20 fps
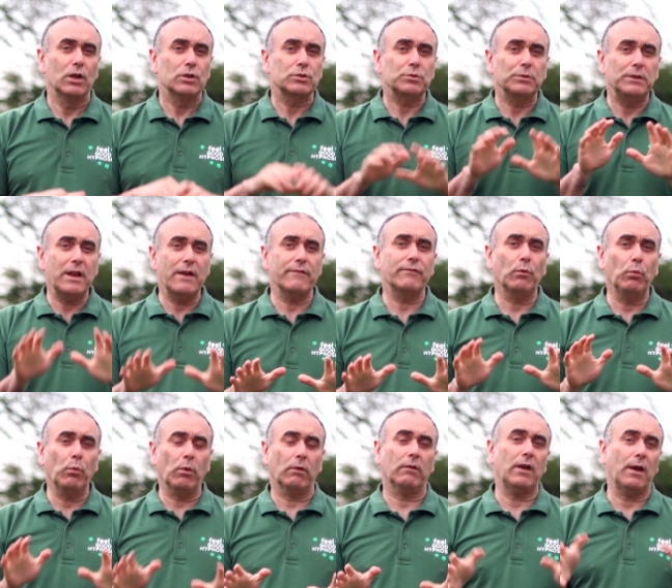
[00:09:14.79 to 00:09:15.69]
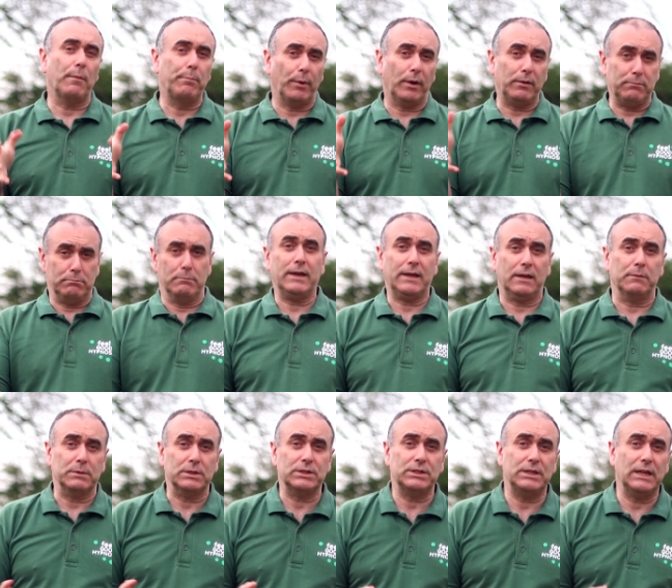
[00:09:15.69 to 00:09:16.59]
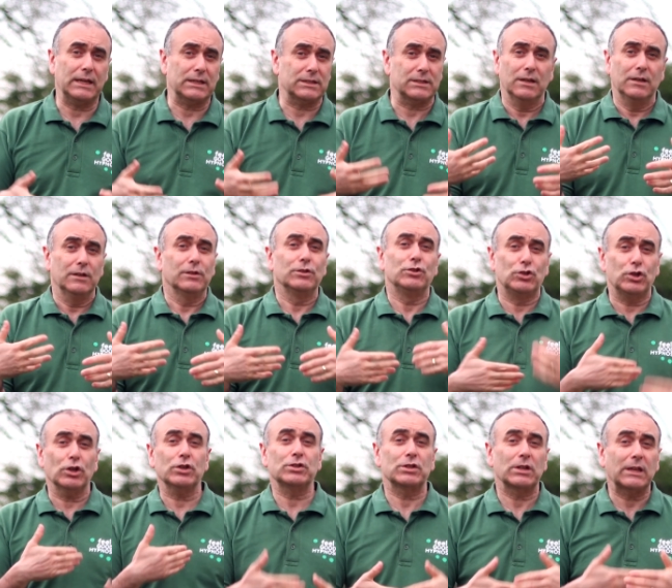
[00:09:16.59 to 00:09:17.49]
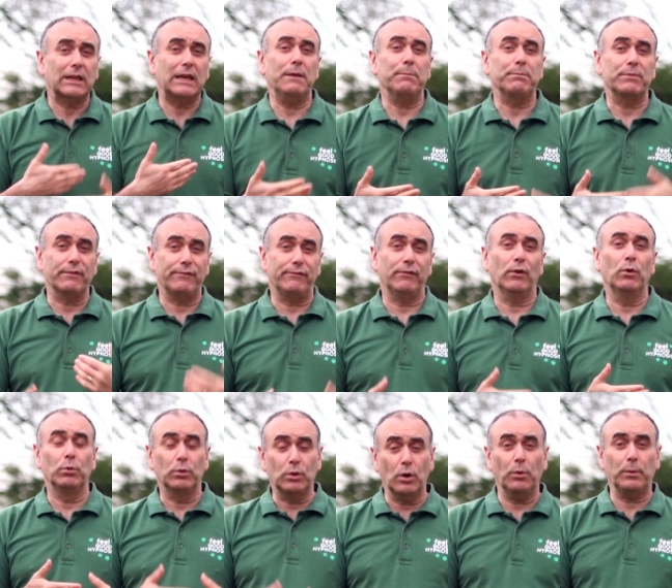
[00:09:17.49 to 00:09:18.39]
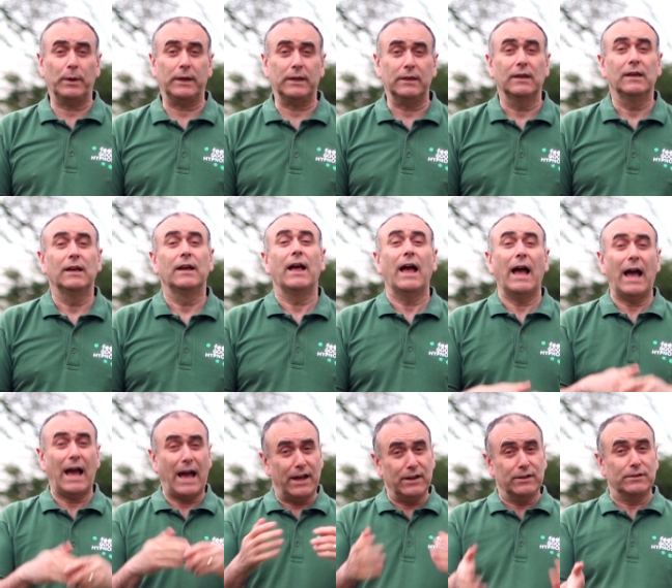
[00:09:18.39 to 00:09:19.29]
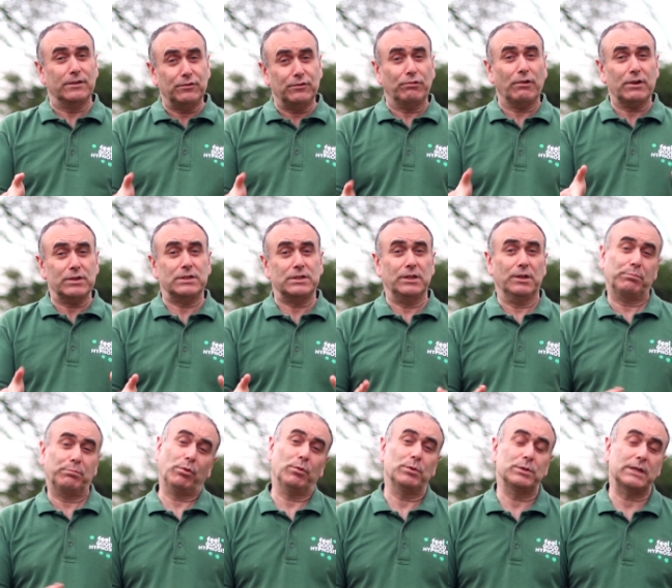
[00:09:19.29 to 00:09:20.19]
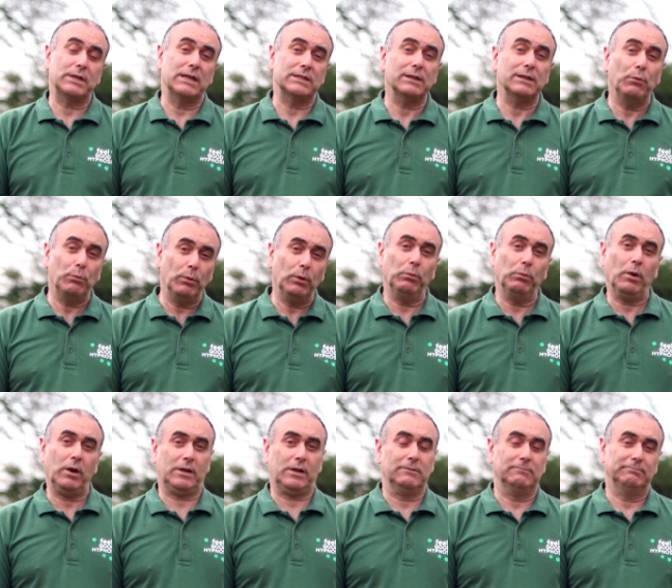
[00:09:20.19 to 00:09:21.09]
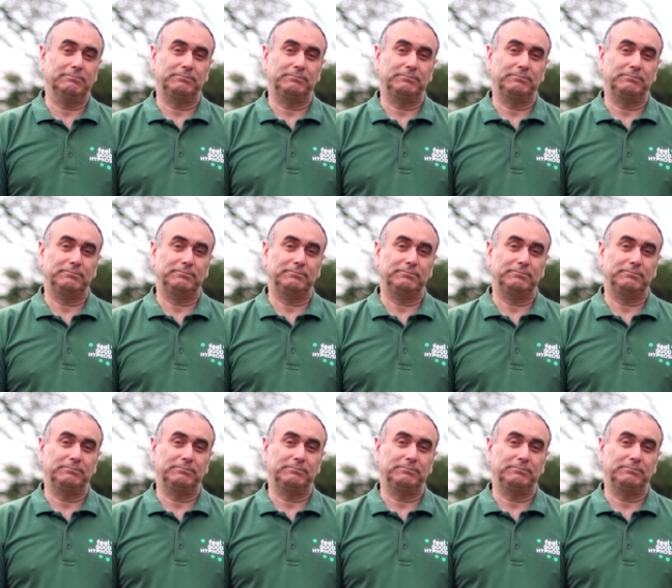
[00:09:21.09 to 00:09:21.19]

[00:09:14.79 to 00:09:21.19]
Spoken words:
So never worry about making mistakes. Just keep the flow going and trust in the process. It will work.